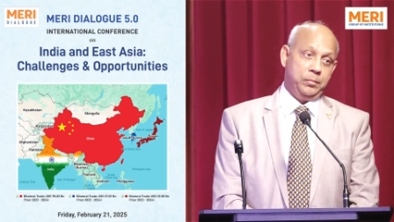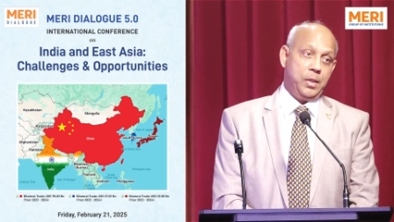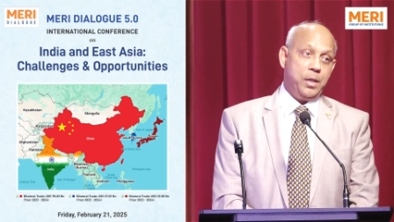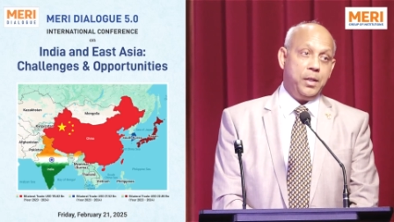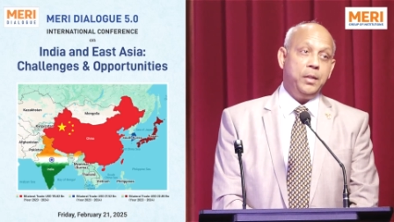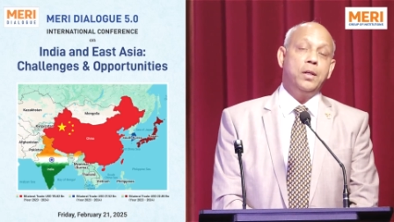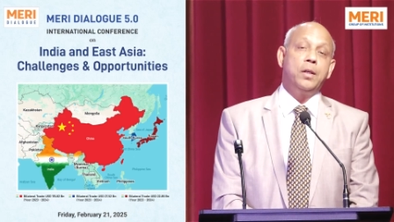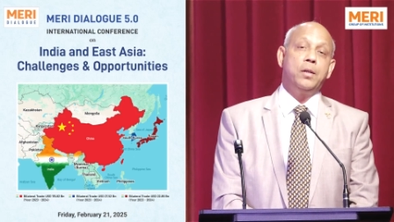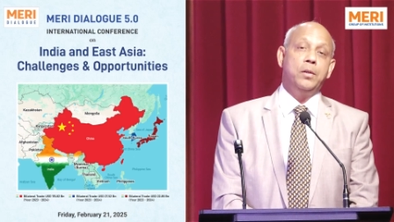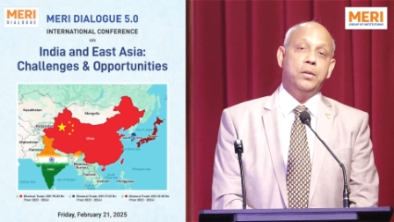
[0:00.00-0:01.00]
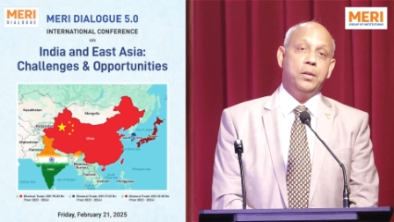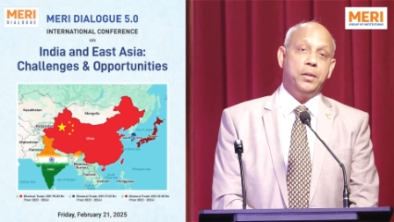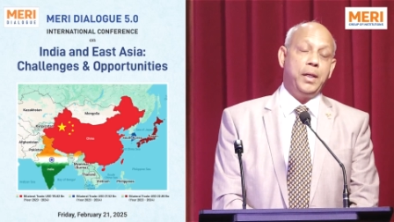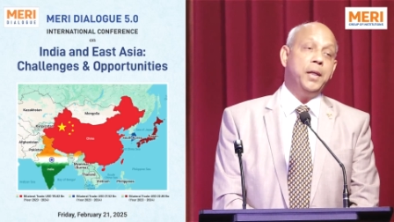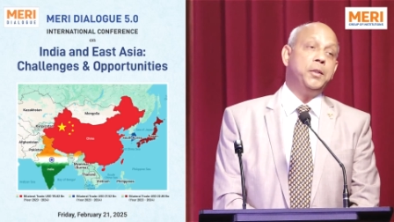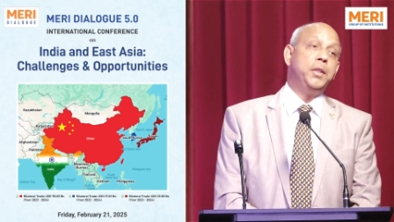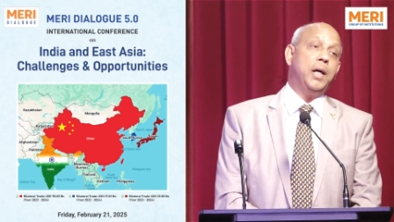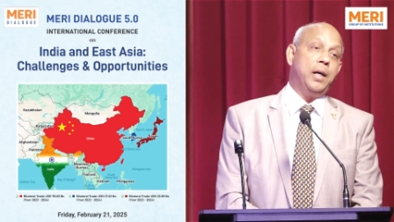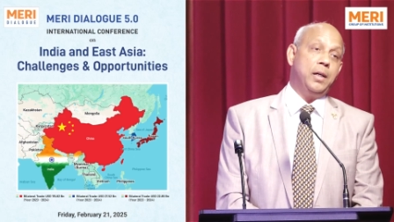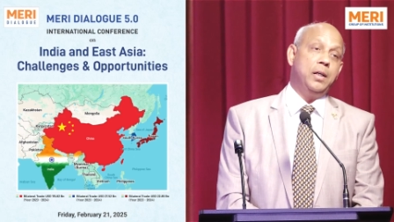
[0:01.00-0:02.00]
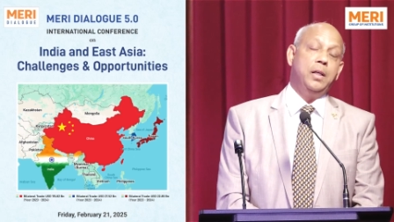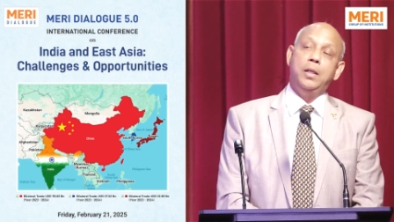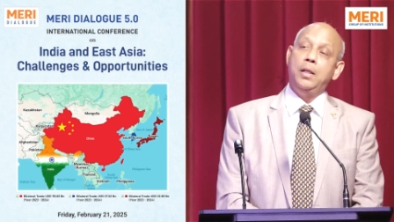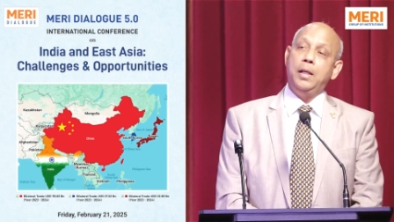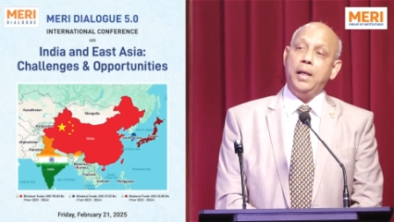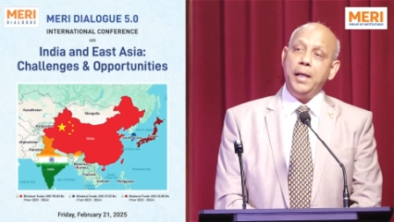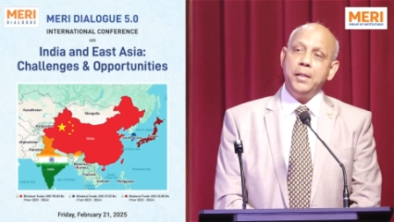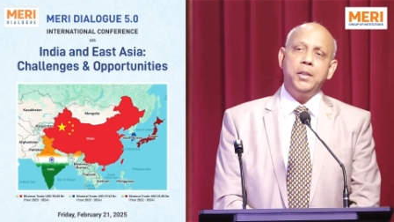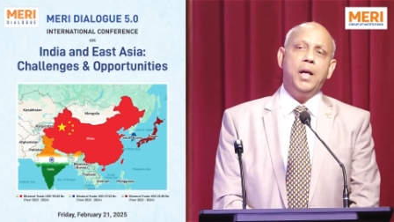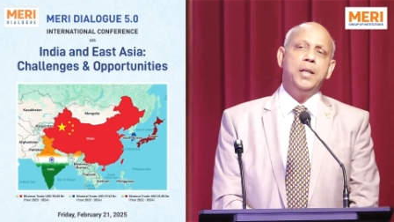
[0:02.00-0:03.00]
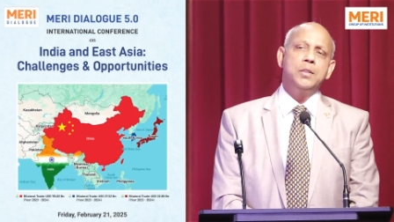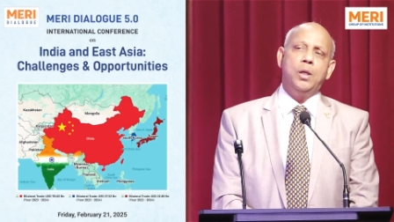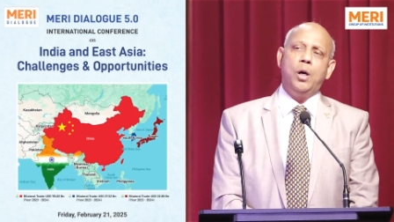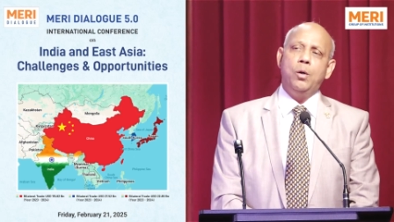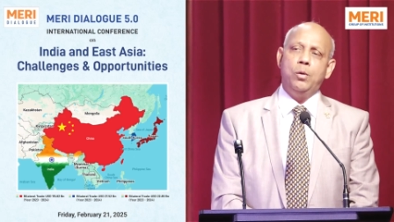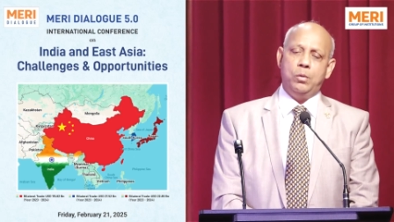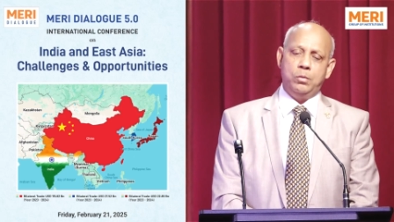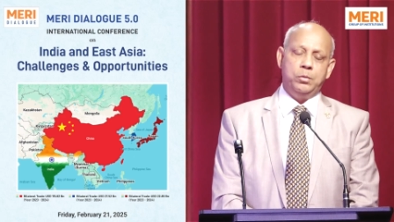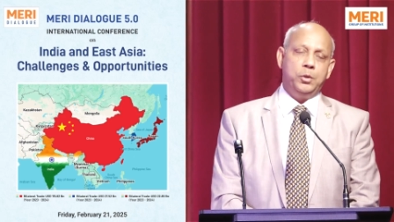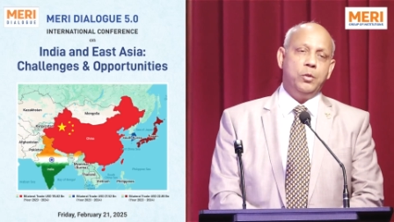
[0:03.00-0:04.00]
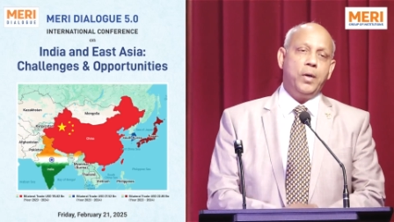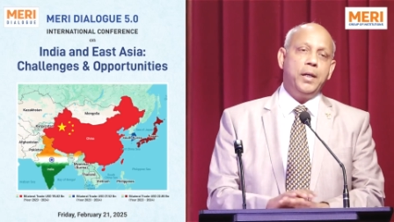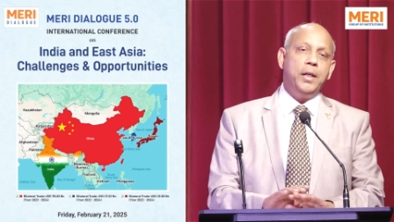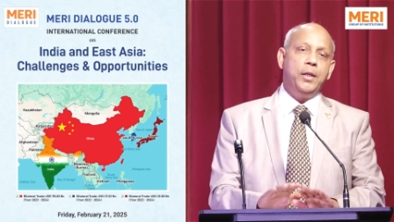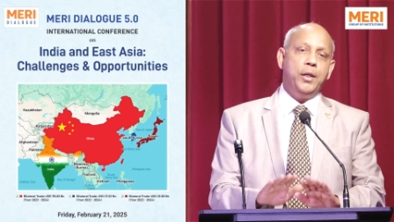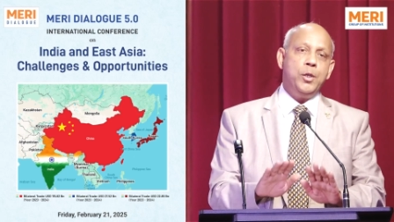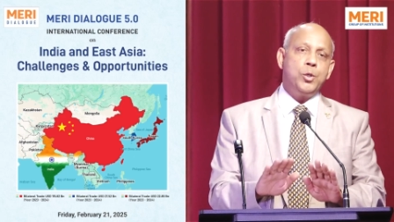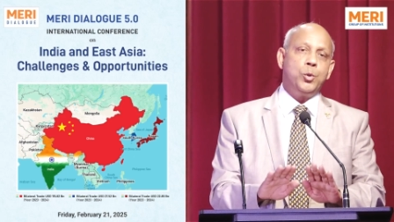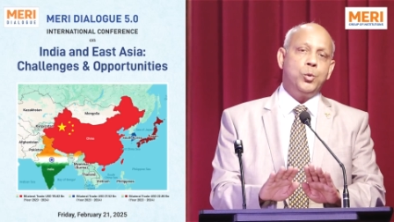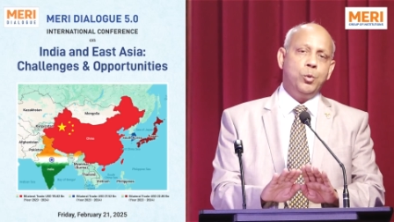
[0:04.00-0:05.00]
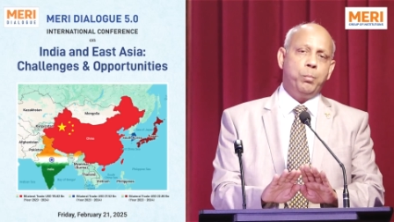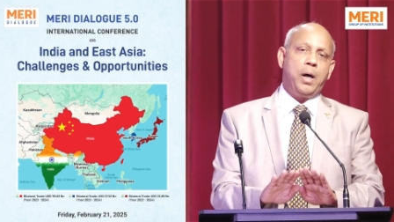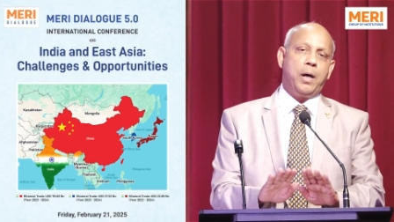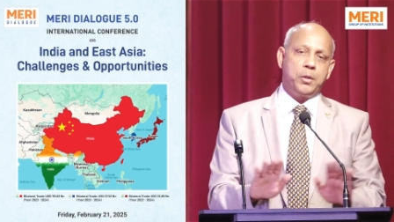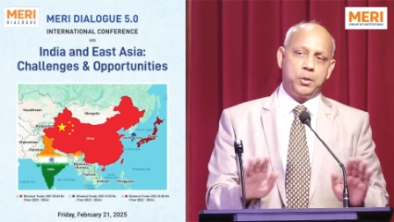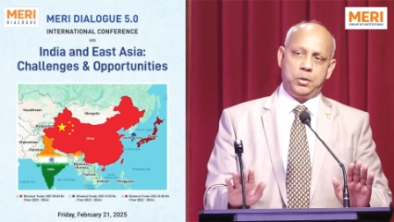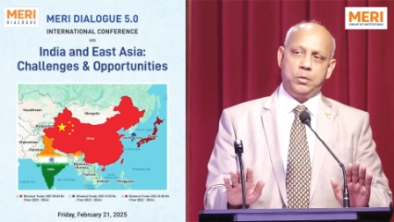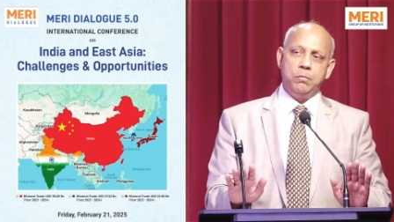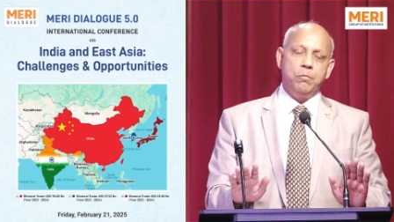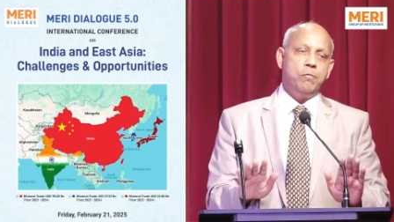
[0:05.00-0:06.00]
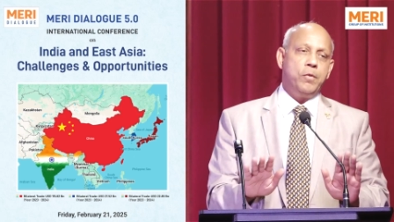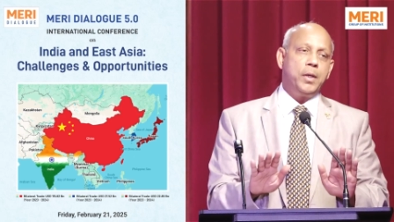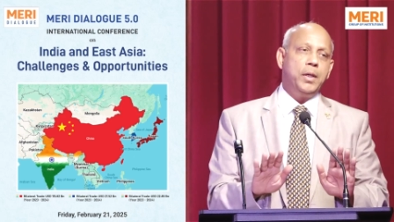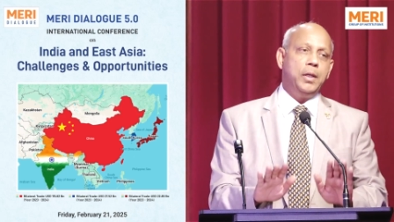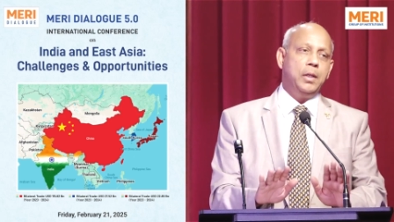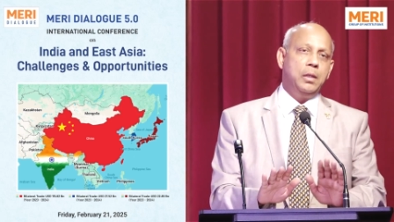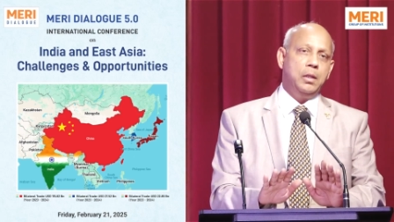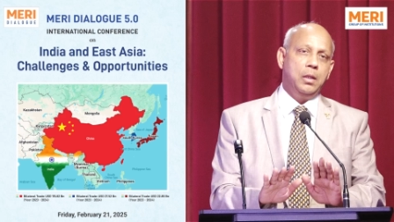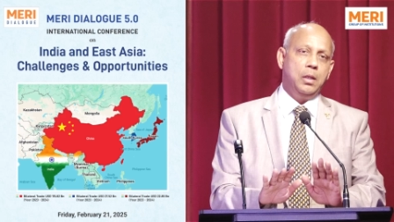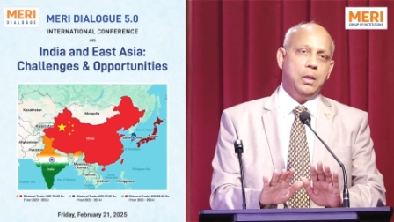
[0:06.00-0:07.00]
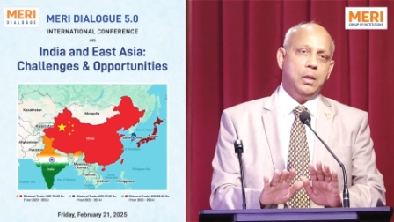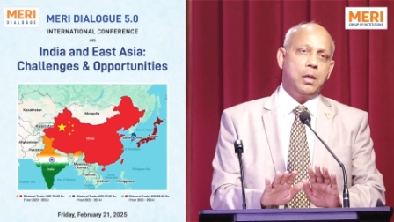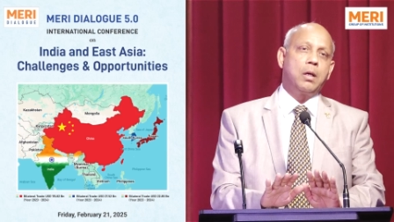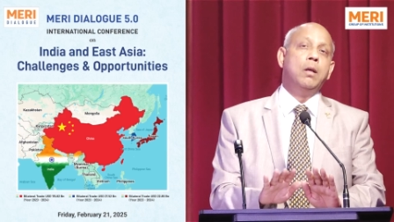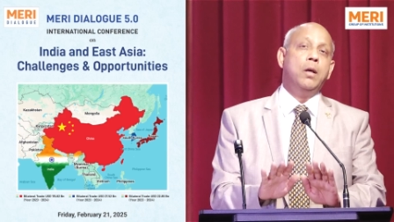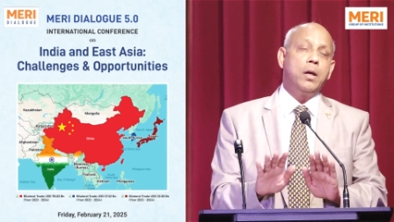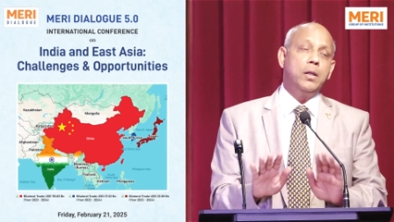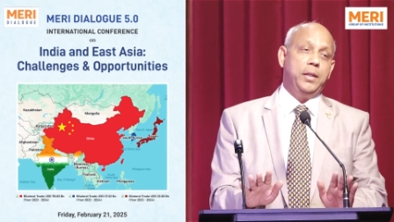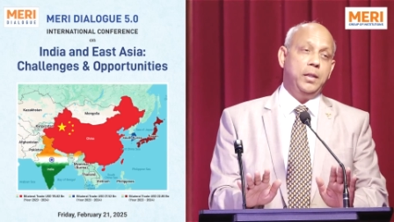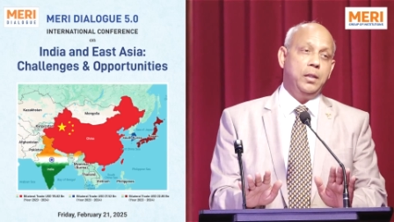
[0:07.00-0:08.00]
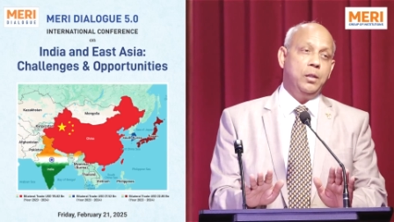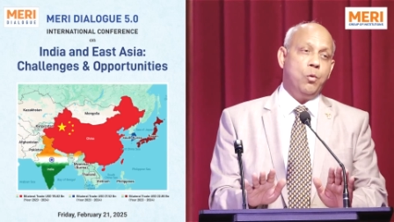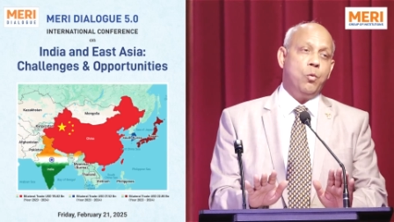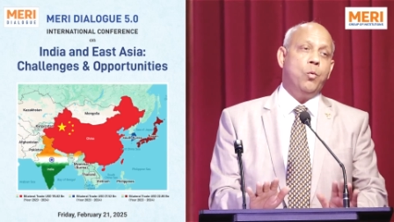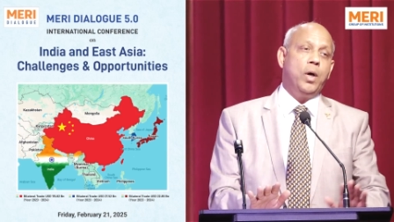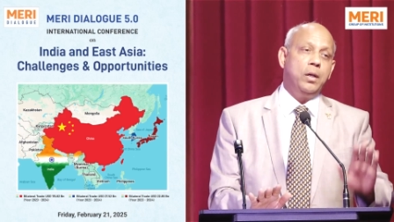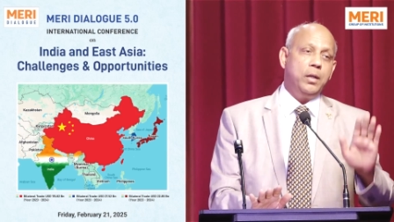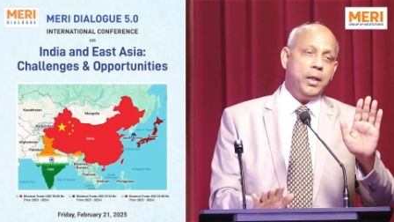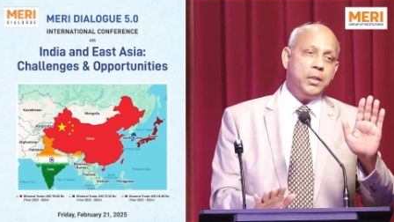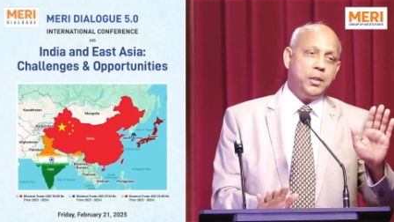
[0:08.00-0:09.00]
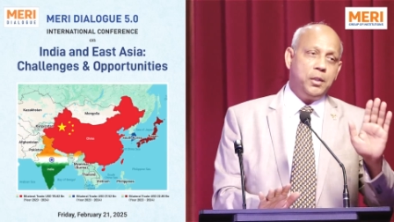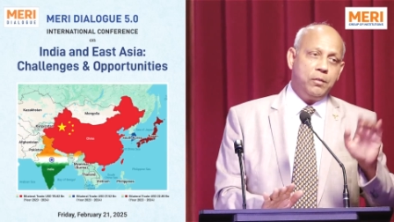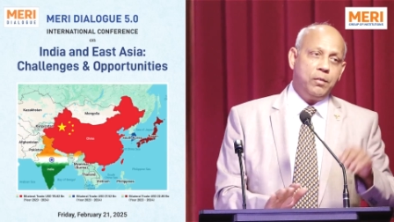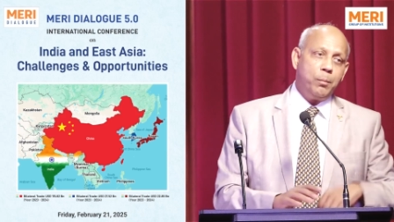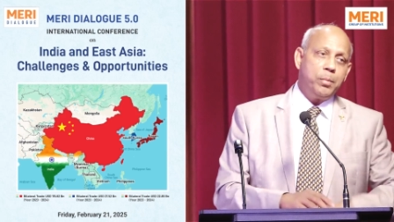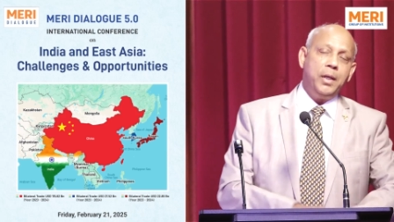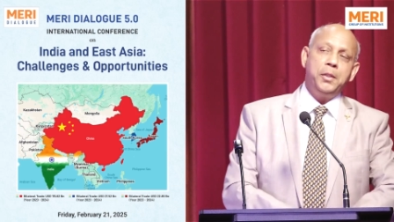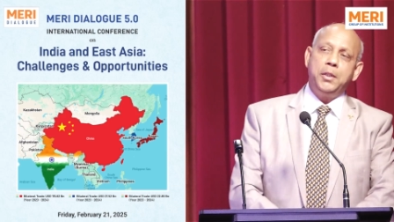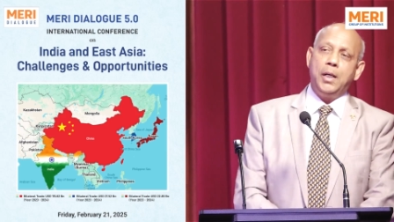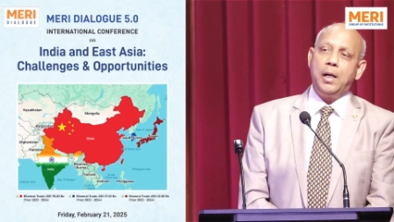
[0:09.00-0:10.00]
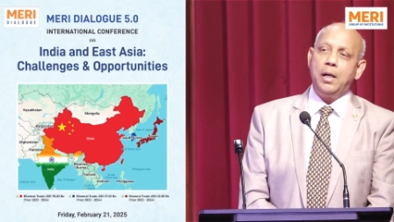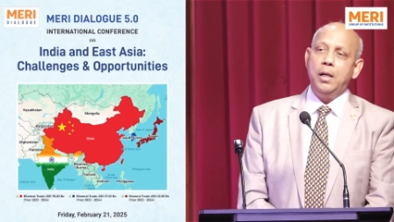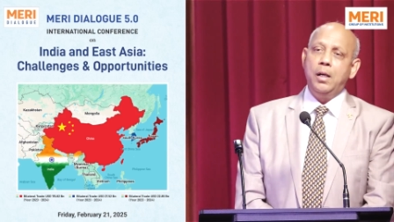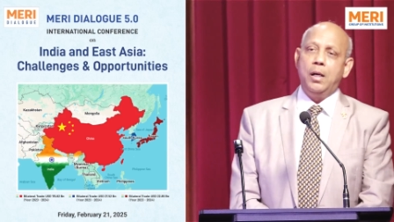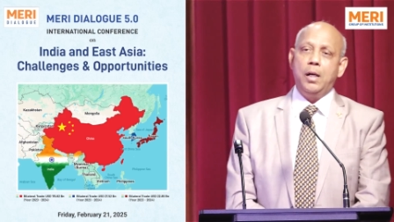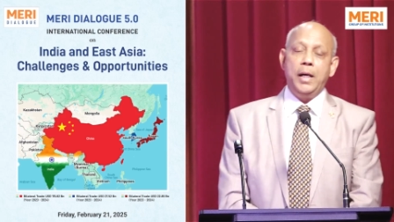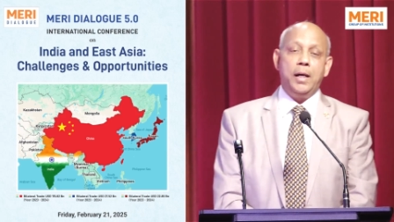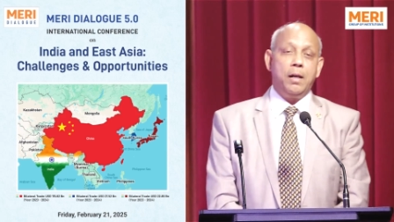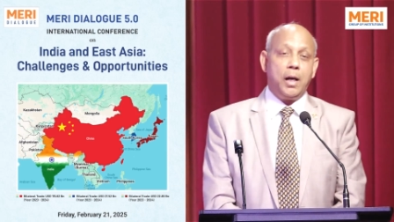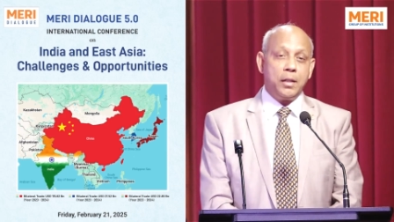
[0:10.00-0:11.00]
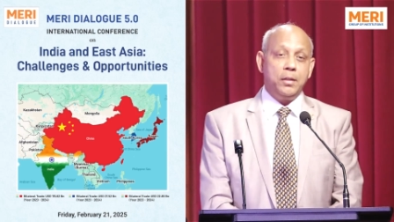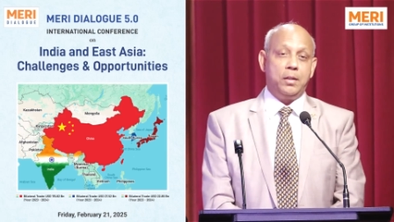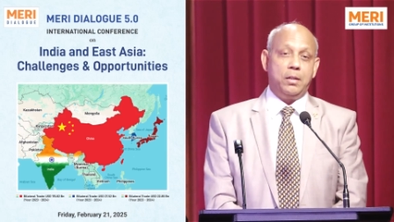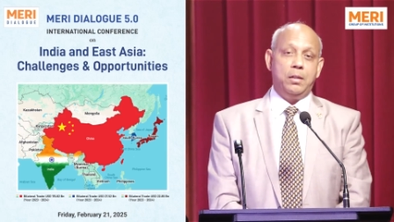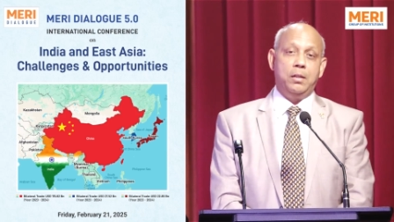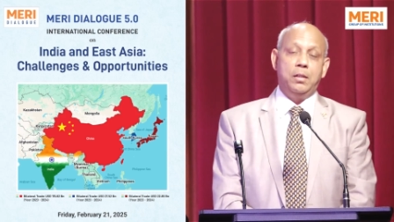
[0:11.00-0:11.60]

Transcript: Neither the Asia. Asia is now divided into 2 parts very clearly. One is a developed Asia and other,